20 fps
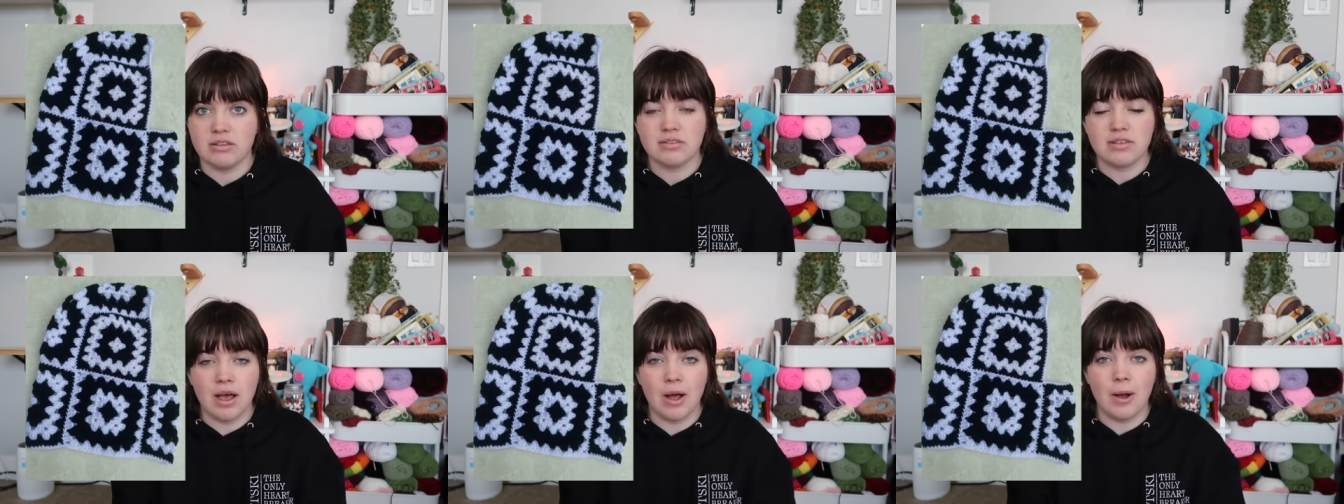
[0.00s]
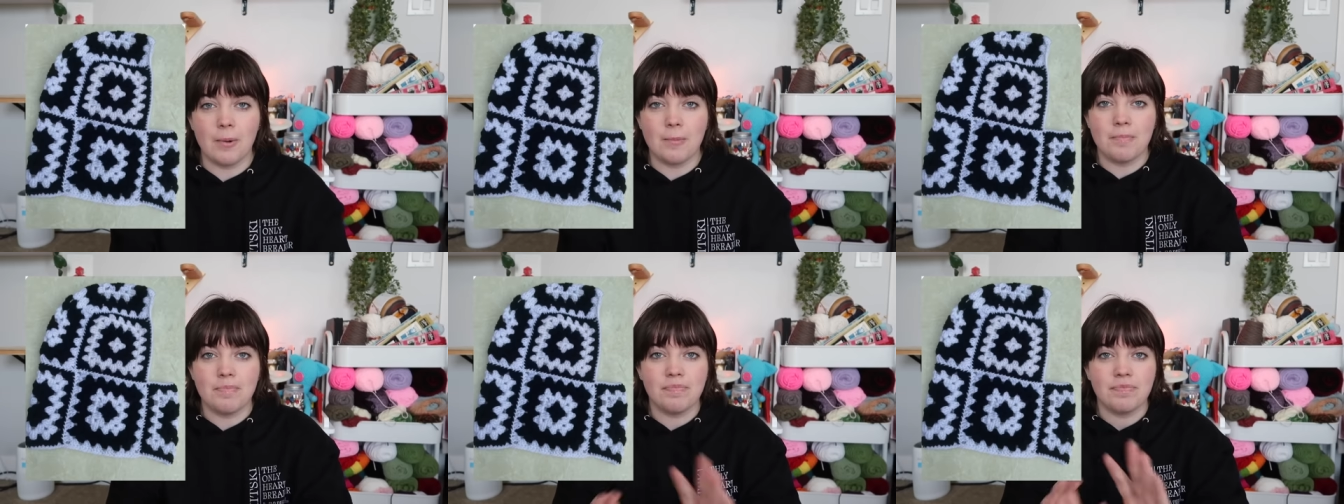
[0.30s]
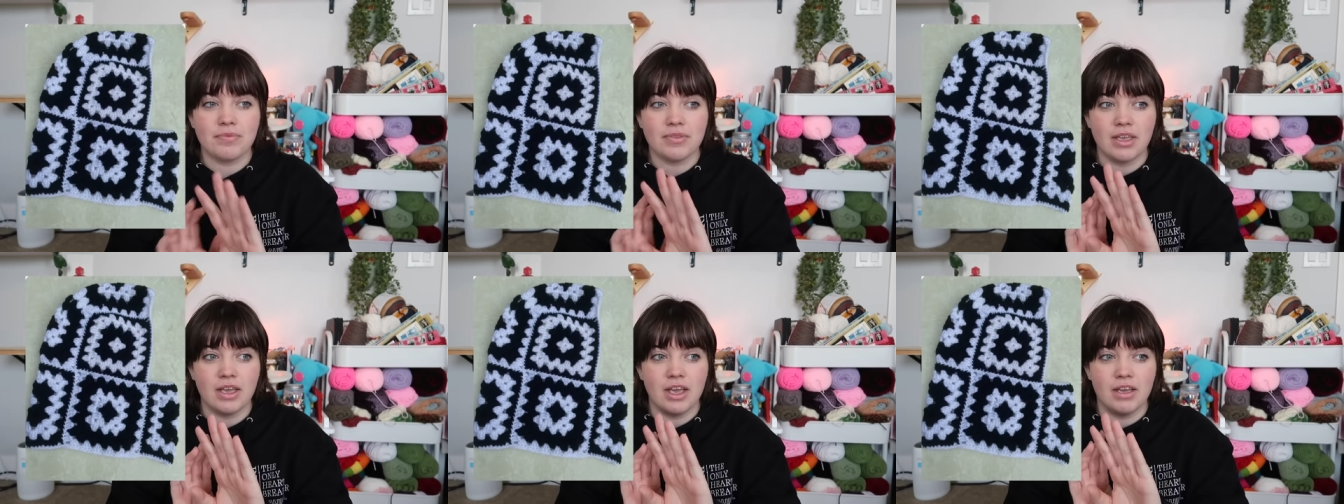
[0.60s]
So
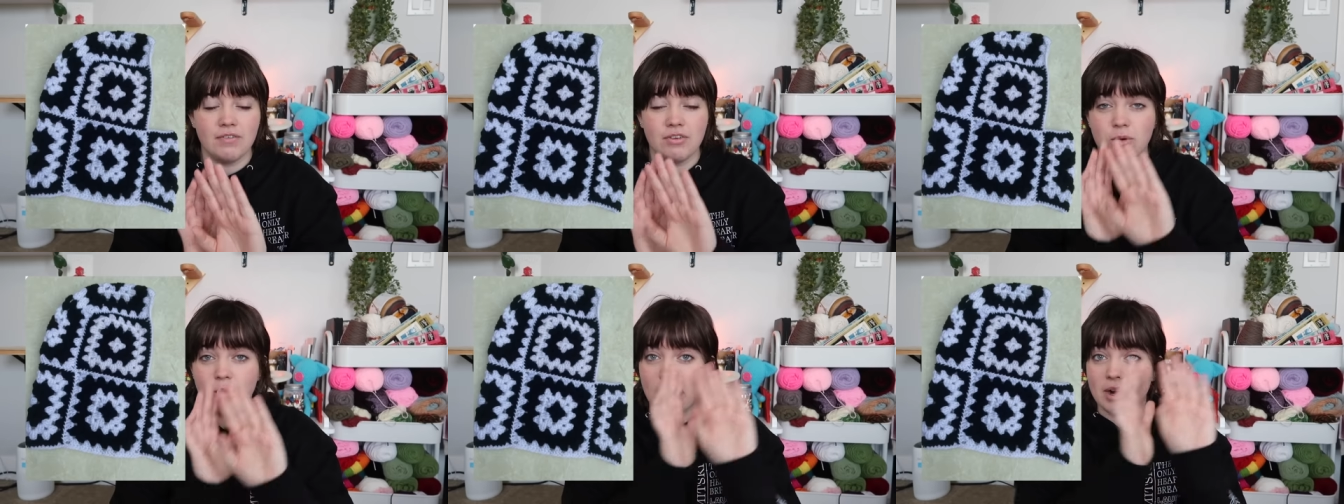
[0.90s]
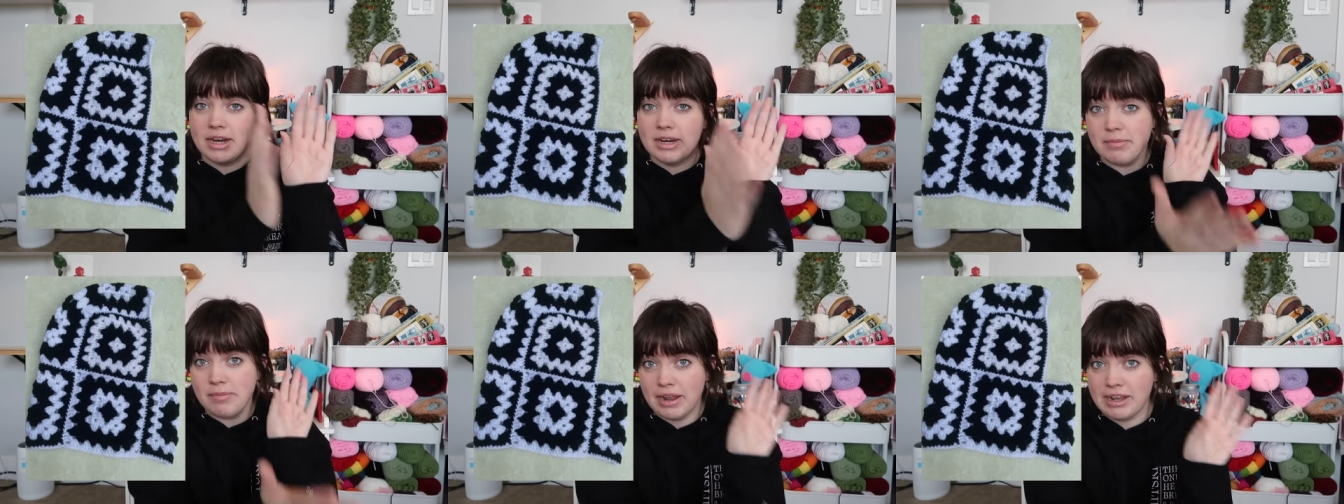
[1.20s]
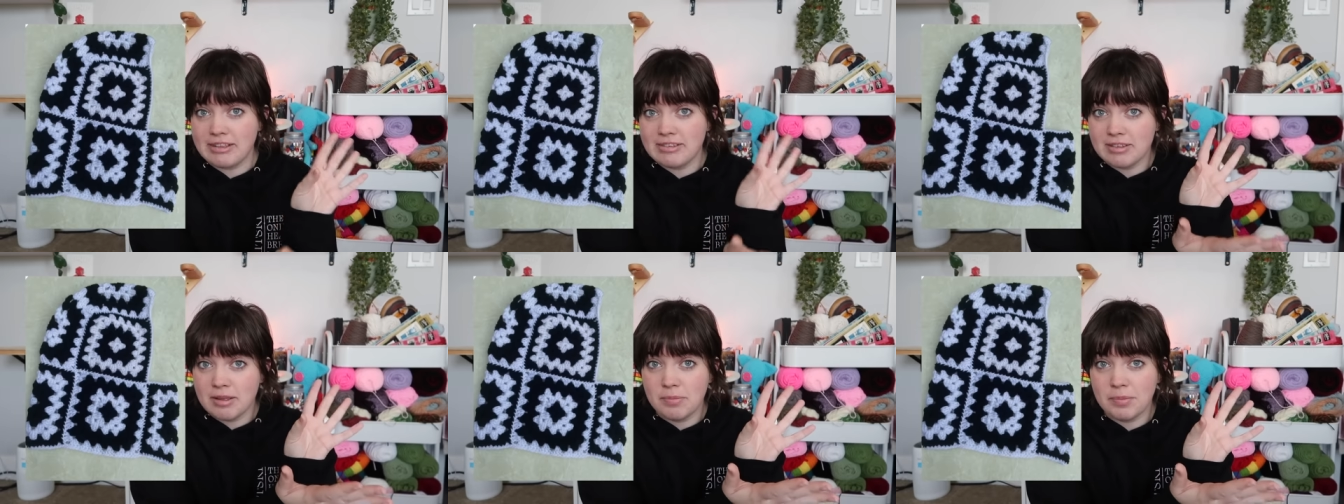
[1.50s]
if you're wanting to
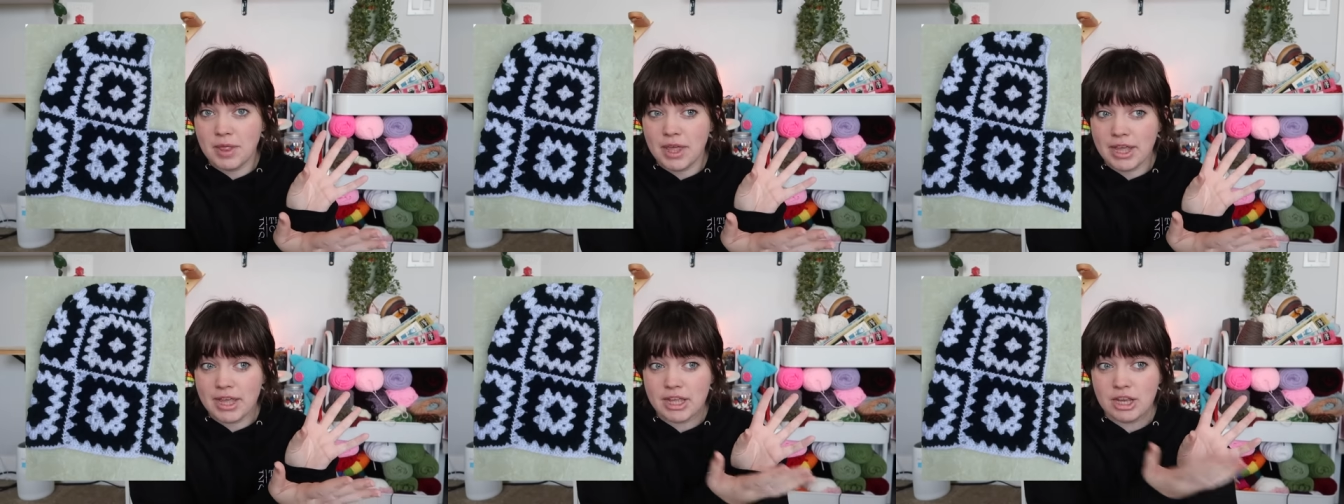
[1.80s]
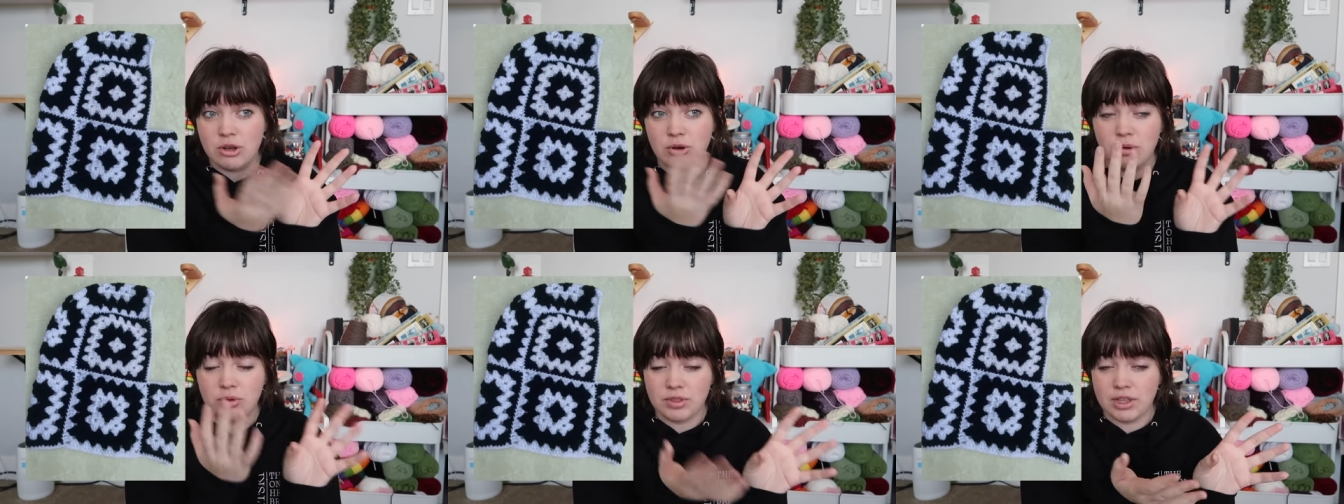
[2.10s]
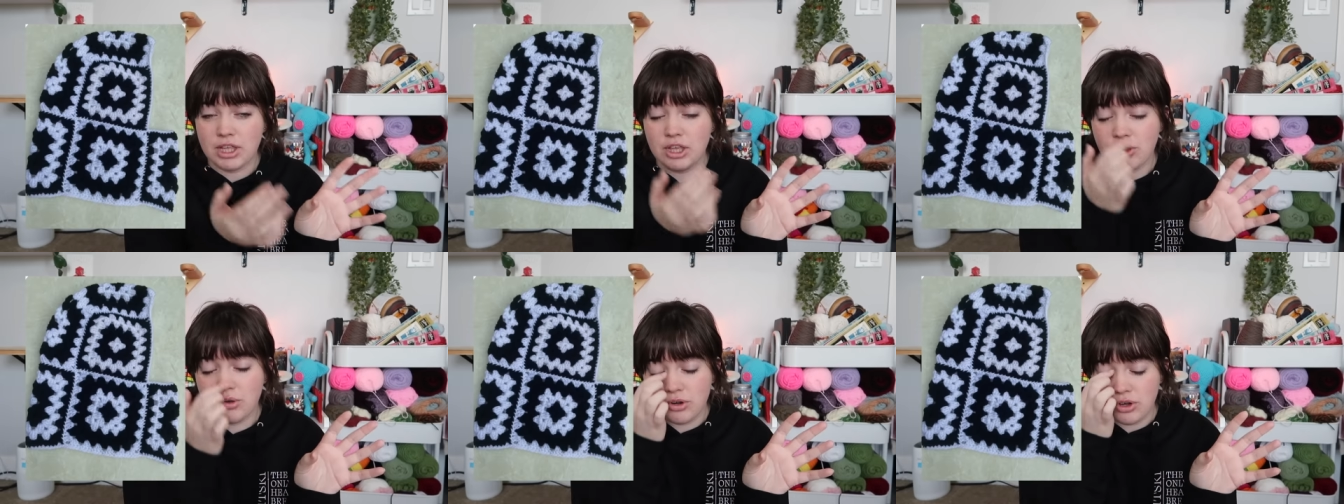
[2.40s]
make something and you don't
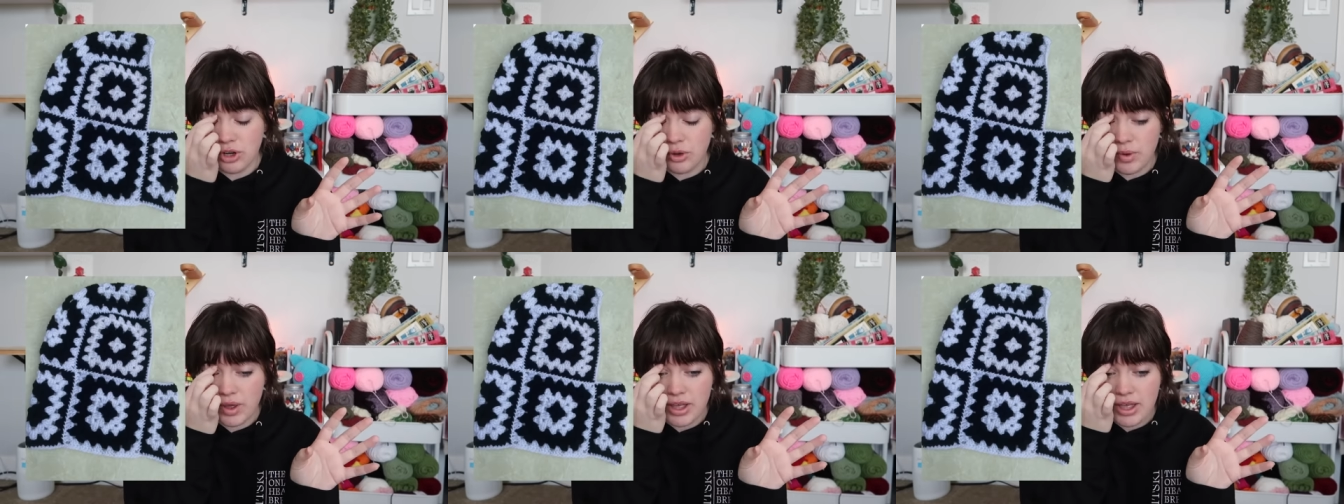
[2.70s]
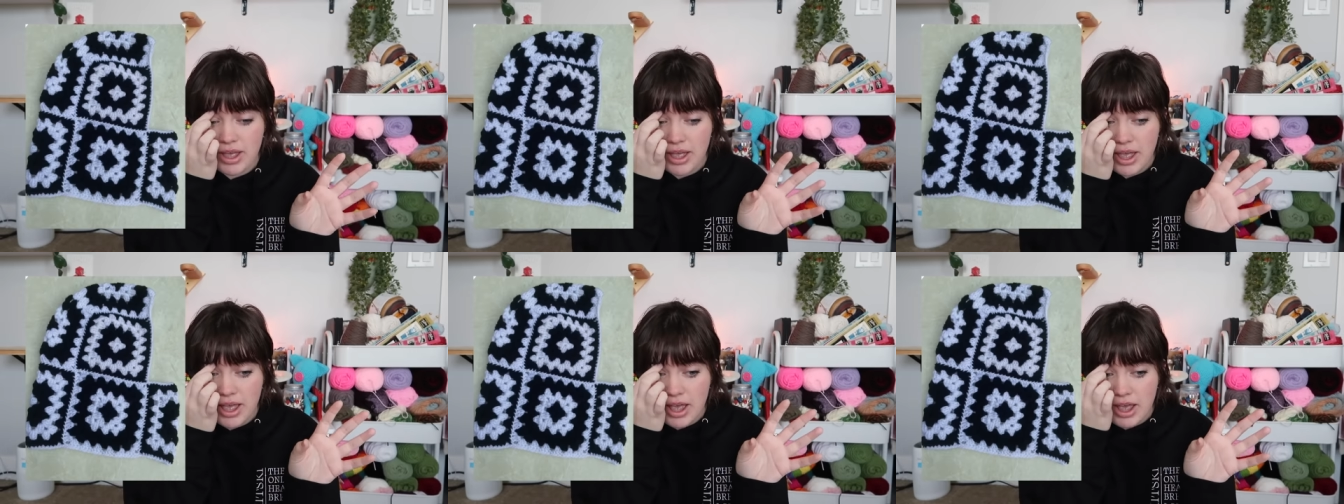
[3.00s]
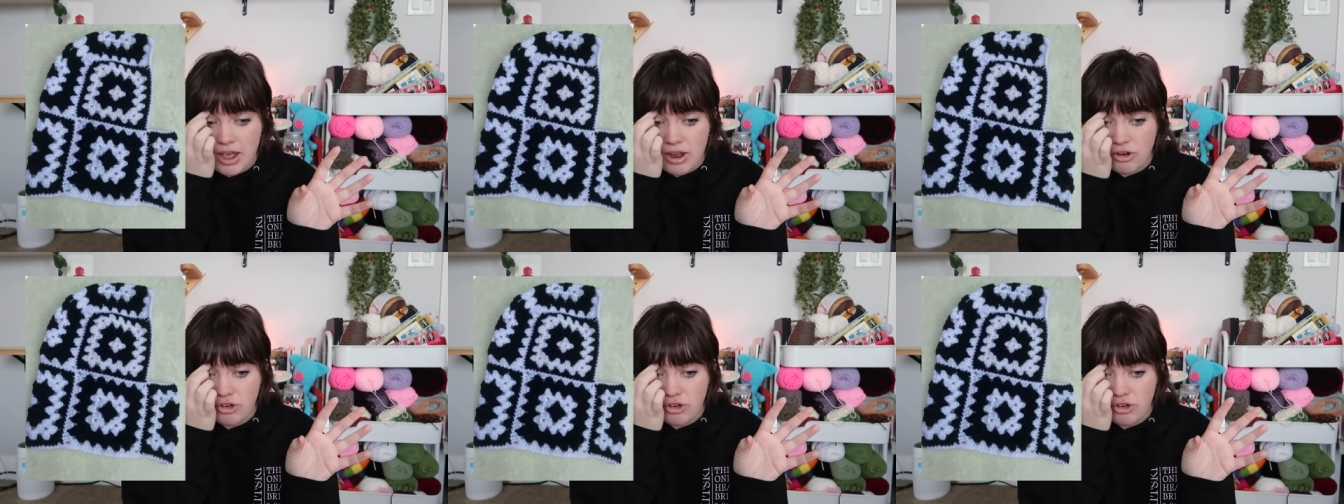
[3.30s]
think you can do it,